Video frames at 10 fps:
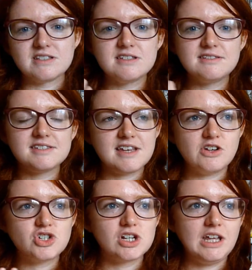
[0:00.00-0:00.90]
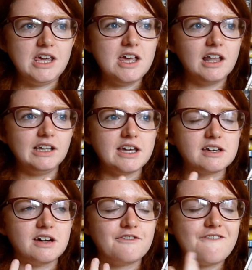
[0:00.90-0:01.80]
This is essentially like
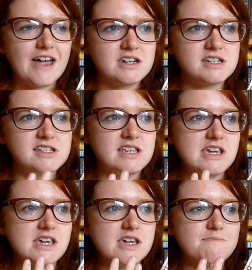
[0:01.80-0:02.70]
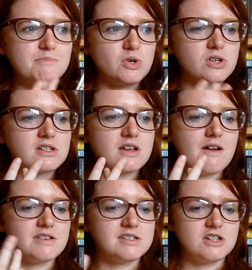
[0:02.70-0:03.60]
a fantasy book
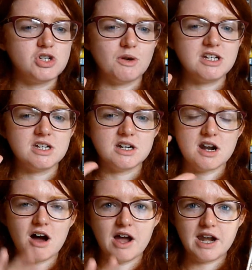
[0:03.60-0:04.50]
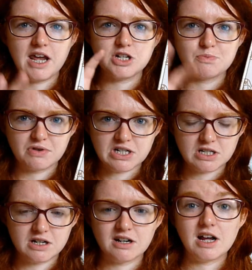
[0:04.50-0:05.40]
situated in Iron Age
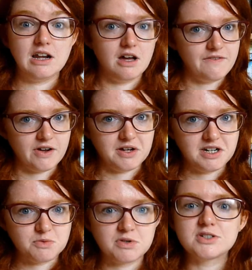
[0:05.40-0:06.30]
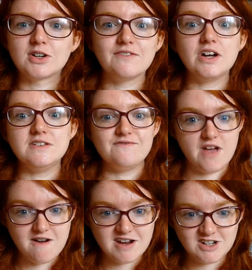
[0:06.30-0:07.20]
Britain, and I love Iron Age Britain. I find it
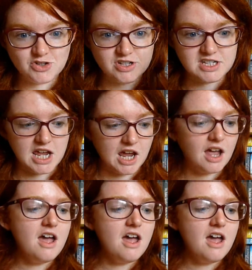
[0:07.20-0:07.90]
very interesting.